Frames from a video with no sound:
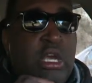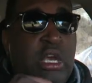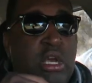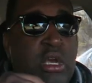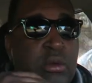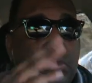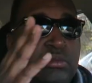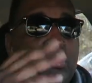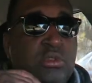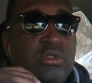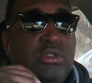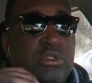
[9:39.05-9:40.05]

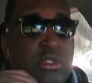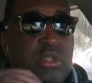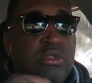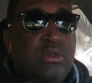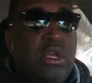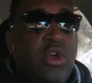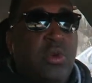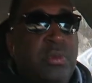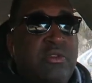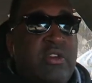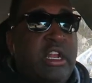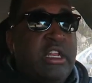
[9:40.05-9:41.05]
um, it'll
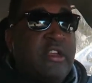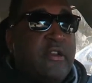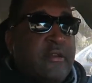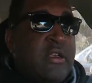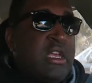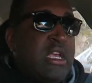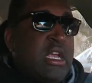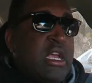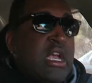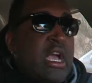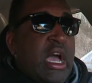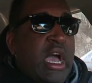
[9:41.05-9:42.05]
be ready
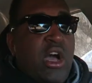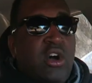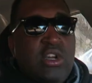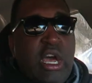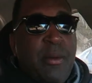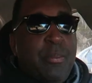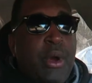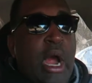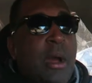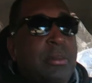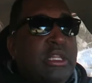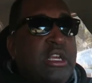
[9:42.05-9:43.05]
I'll,
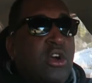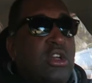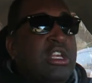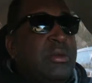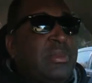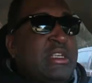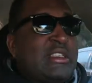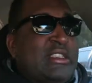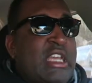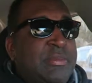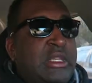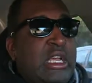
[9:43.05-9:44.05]
probably only be
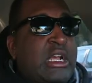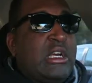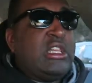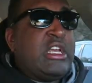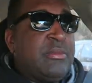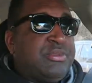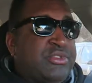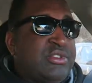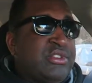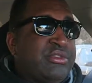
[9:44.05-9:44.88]
accepting clips